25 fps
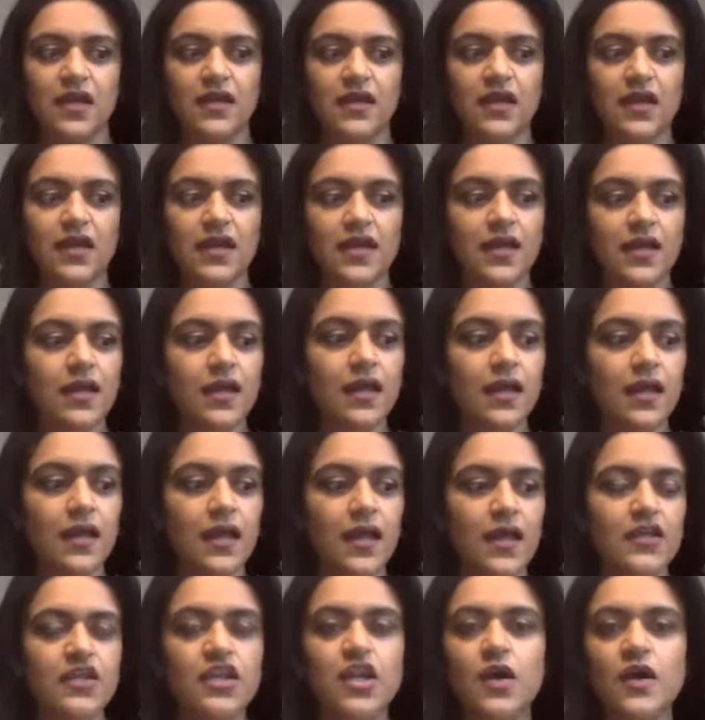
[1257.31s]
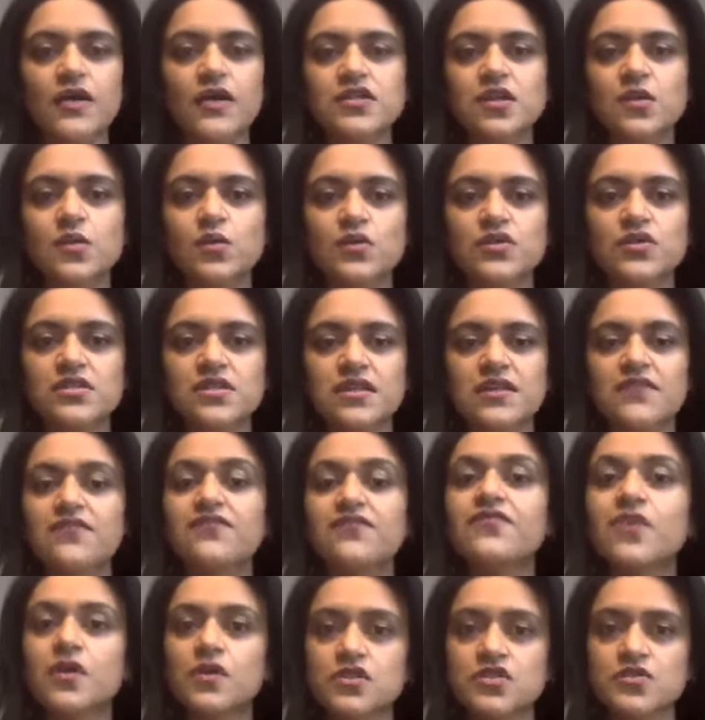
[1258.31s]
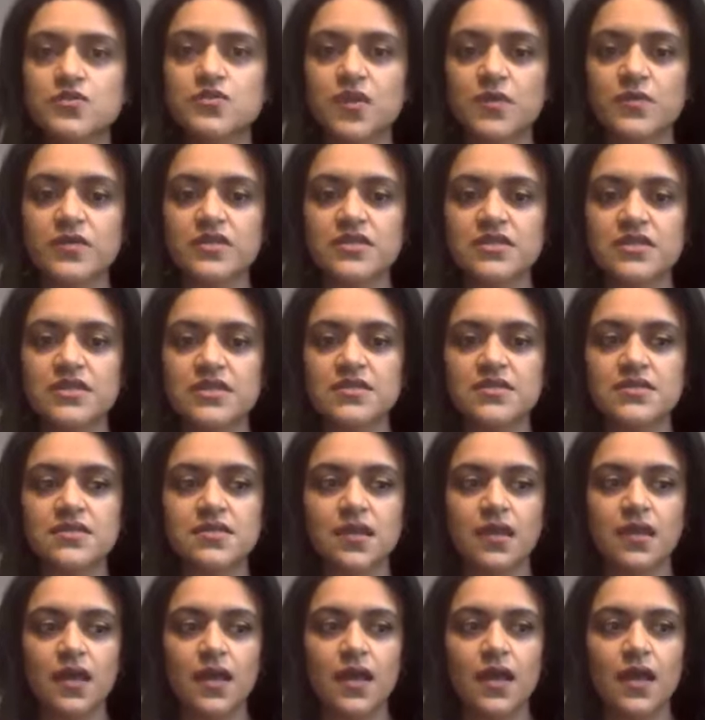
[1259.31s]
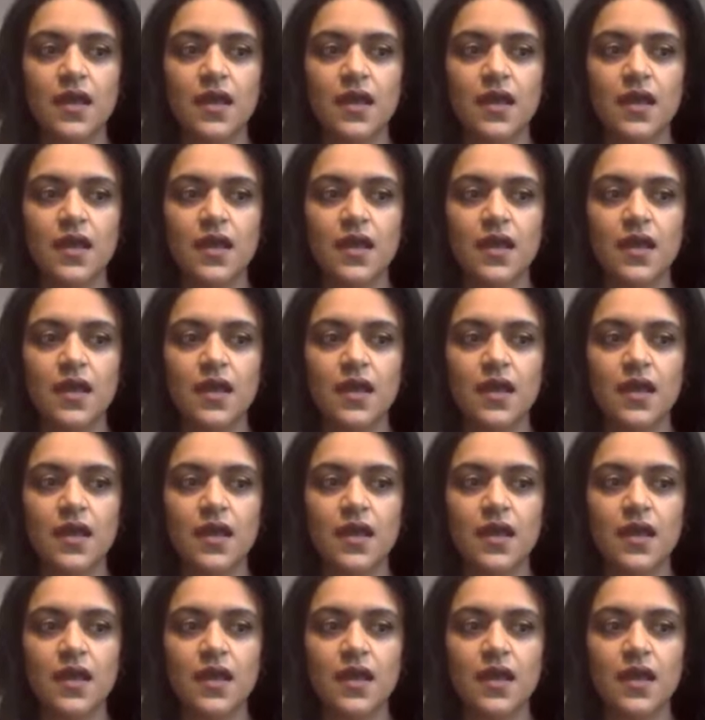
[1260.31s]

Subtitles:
And I, you know, I don't want to give false promises,